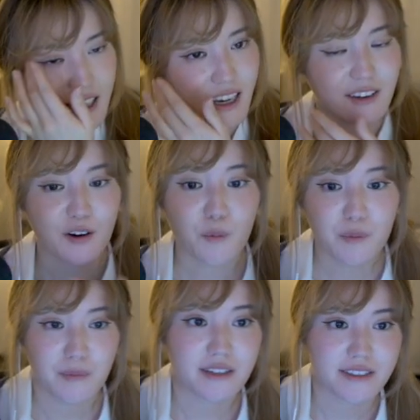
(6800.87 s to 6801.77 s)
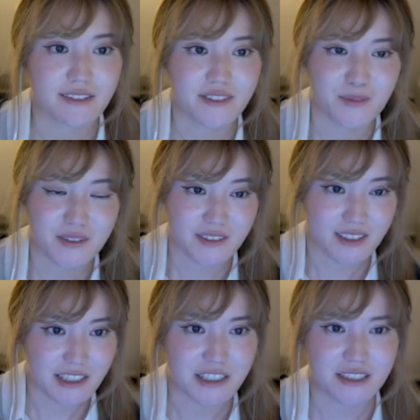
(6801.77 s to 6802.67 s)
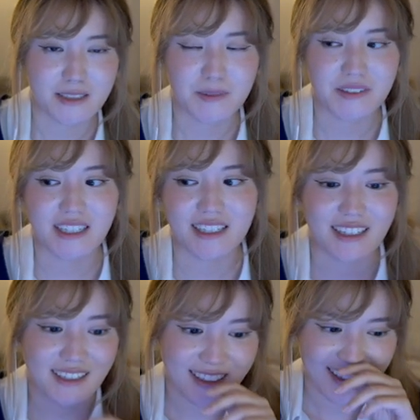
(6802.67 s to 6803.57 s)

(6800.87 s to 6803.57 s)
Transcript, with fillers: I opened myself up to relationships finally.